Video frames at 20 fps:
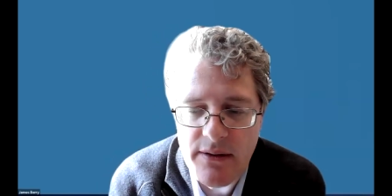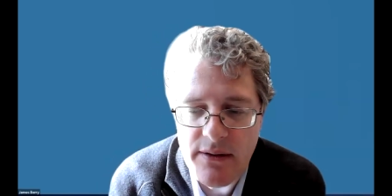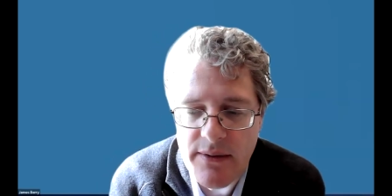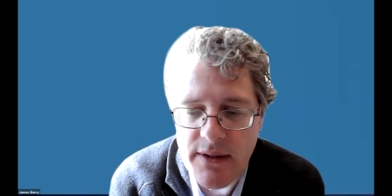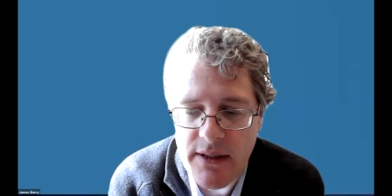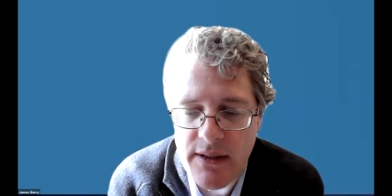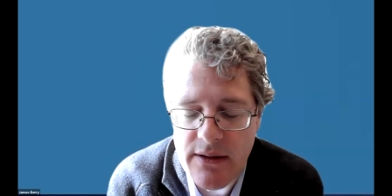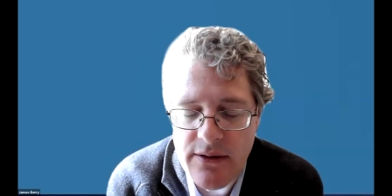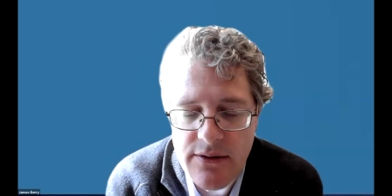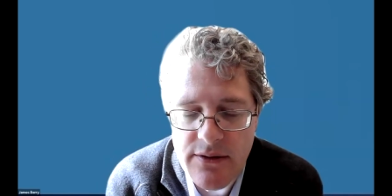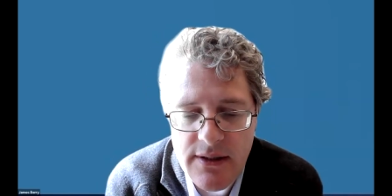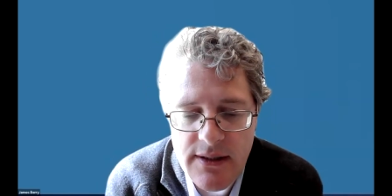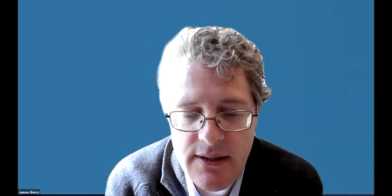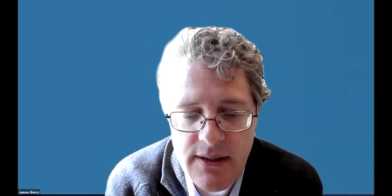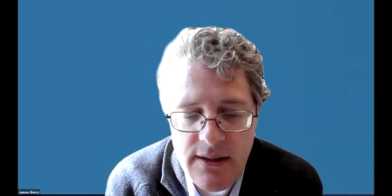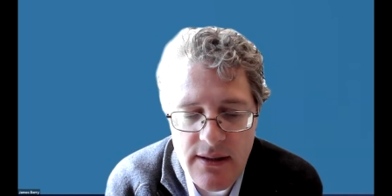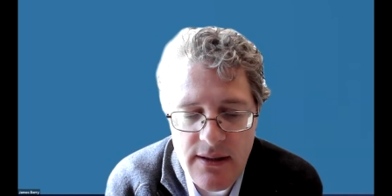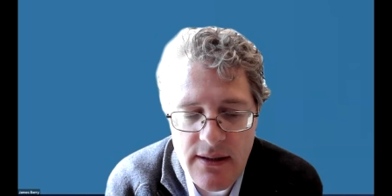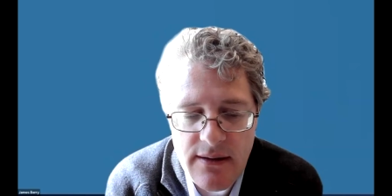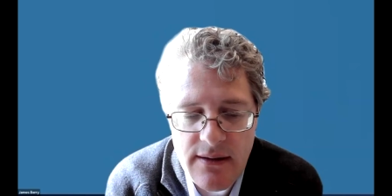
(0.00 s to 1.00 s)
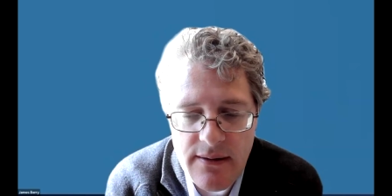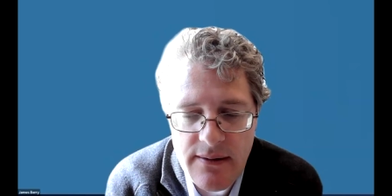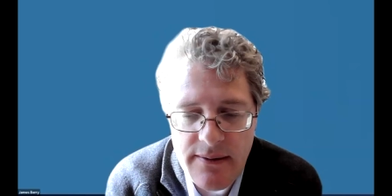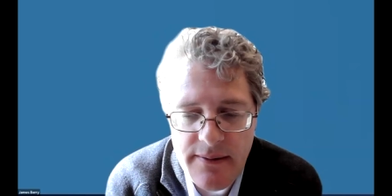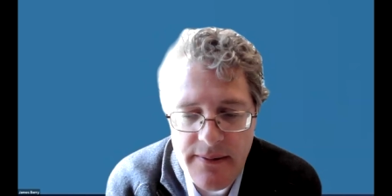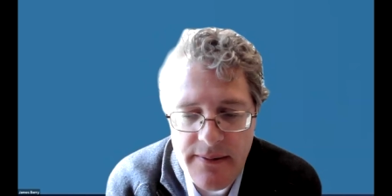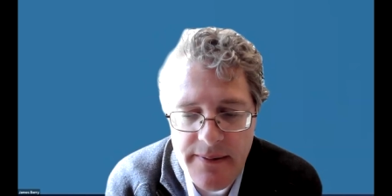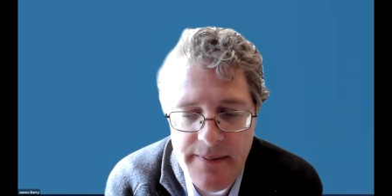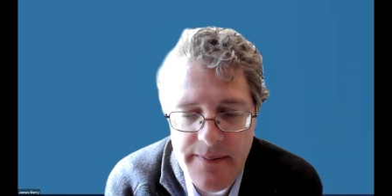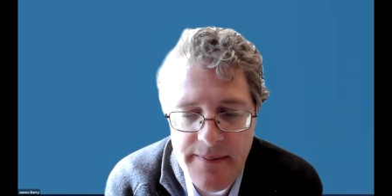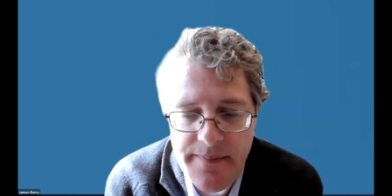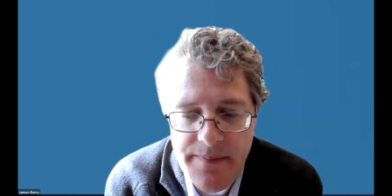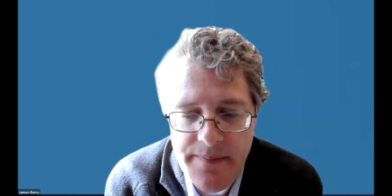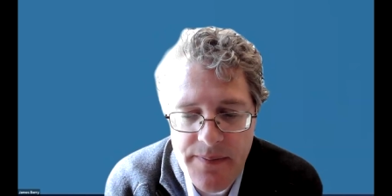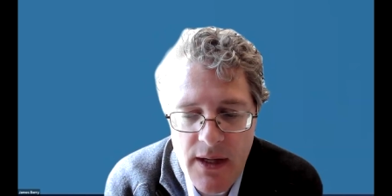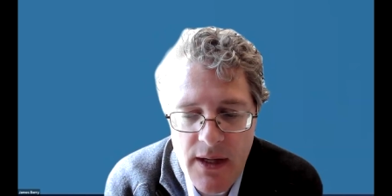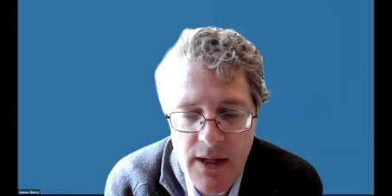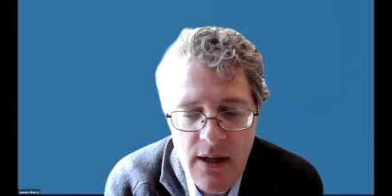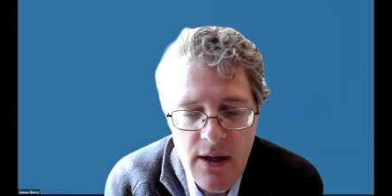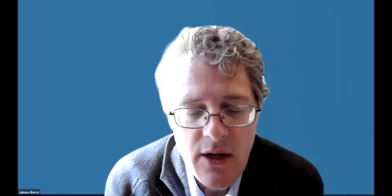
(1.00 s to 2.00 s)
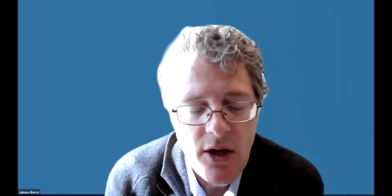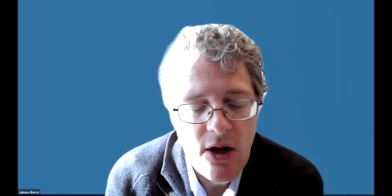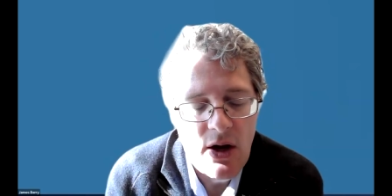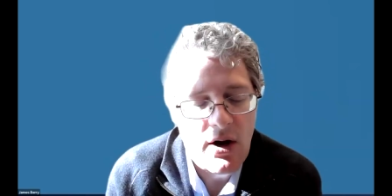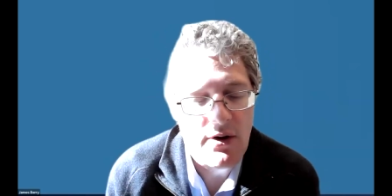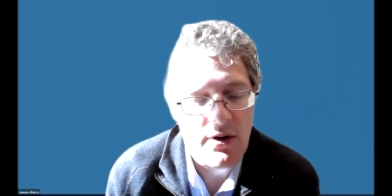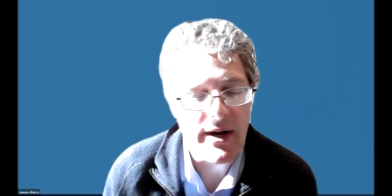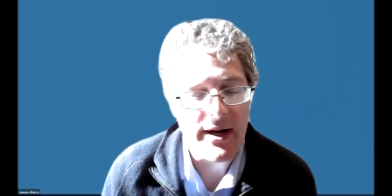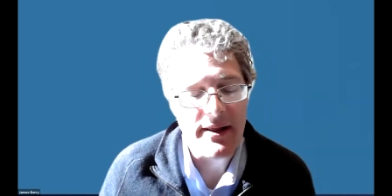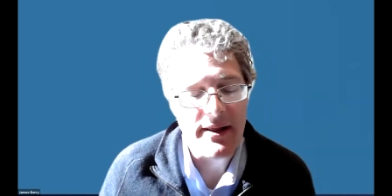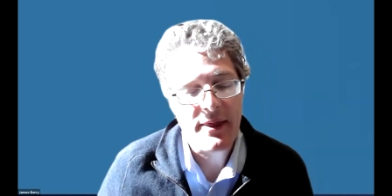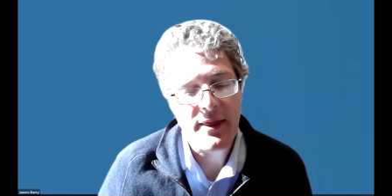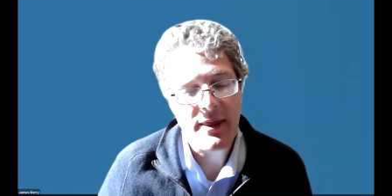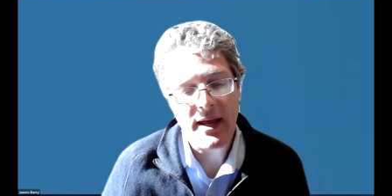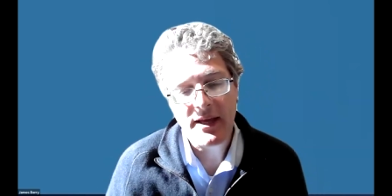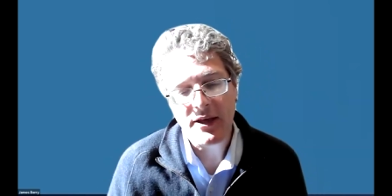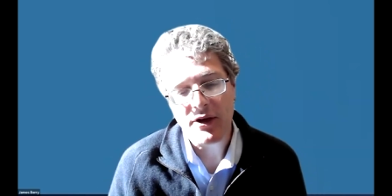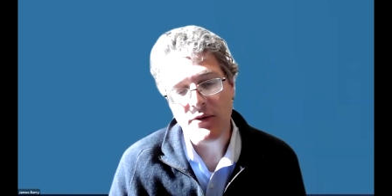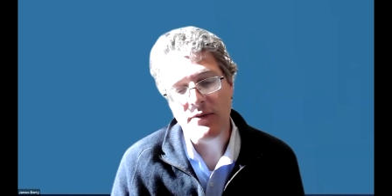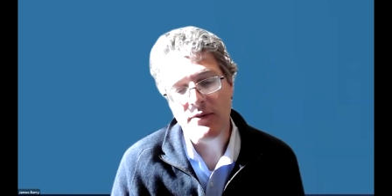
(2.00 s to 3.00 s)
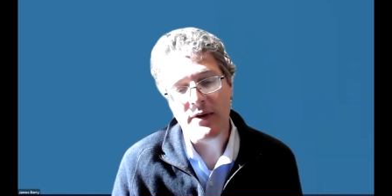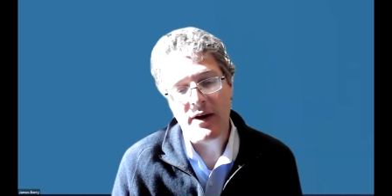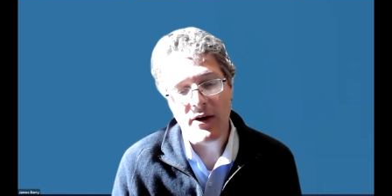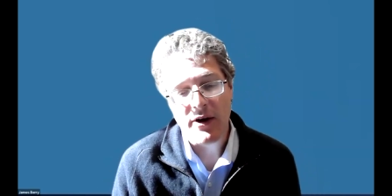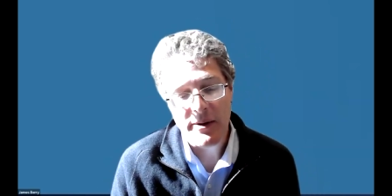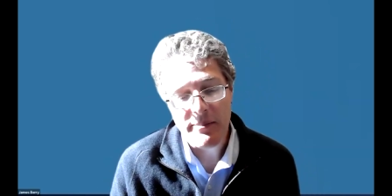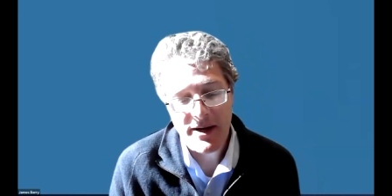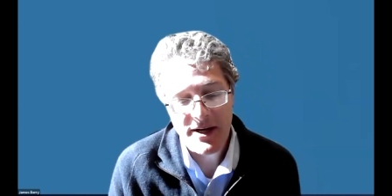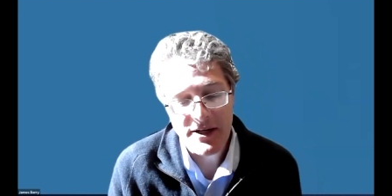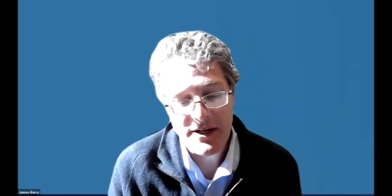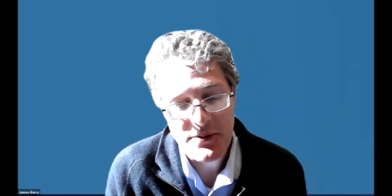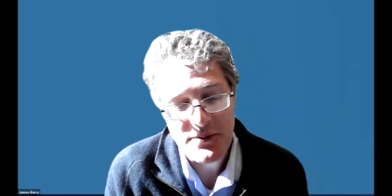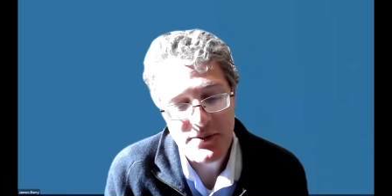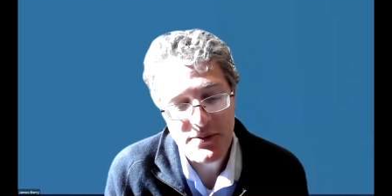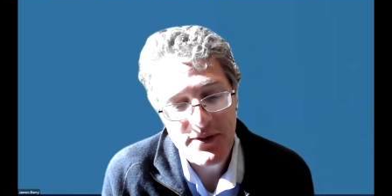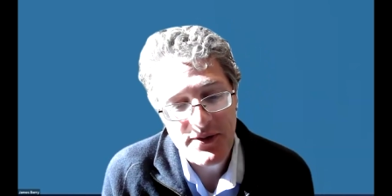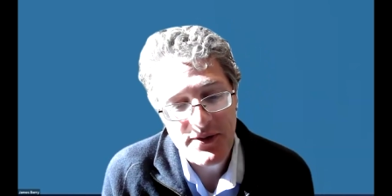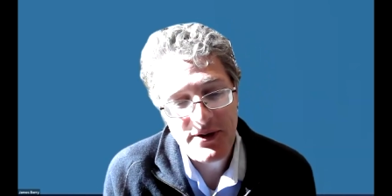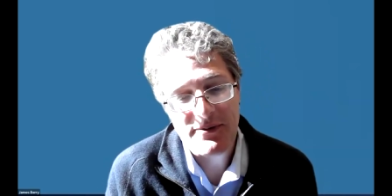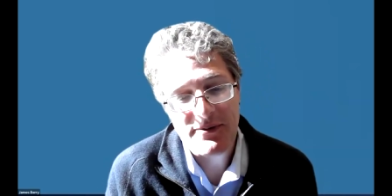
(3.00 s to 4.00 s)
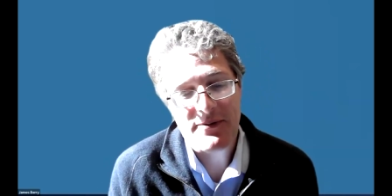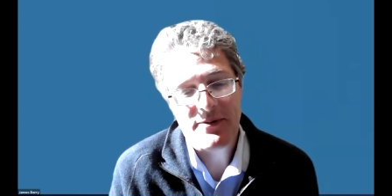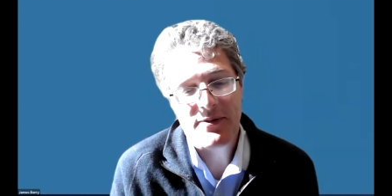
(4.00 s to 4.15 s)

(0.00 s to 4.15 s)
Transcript: Really interesting. All right. Thank you very much for